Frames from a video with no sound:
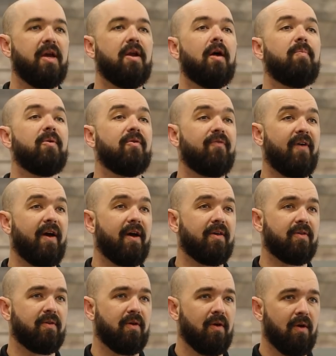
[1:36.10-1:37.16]
heat up as
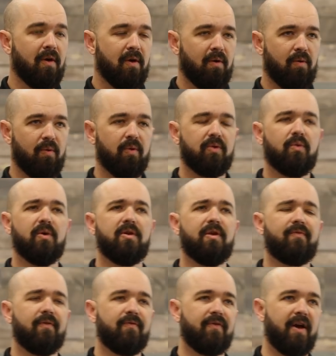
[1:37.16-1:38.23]
fast. We went to a
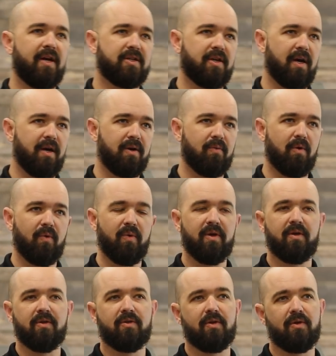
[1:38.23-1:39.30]
different flash hider, what we
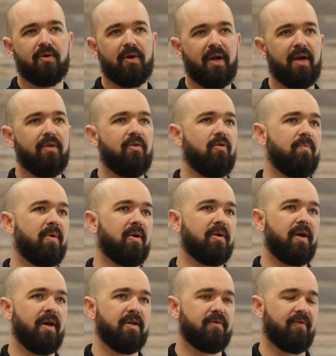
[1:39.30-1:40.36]
consider an A2
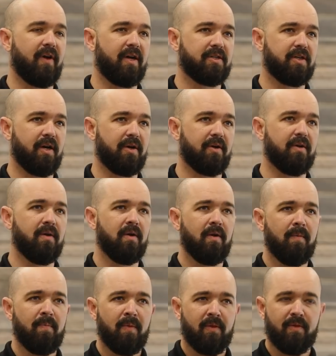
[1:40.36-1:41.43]
birdcage flash hider.
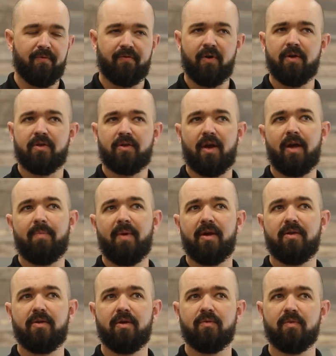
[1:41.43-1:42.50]
The front sight
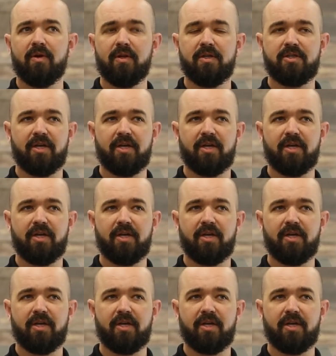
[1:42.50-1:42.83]
base didn't really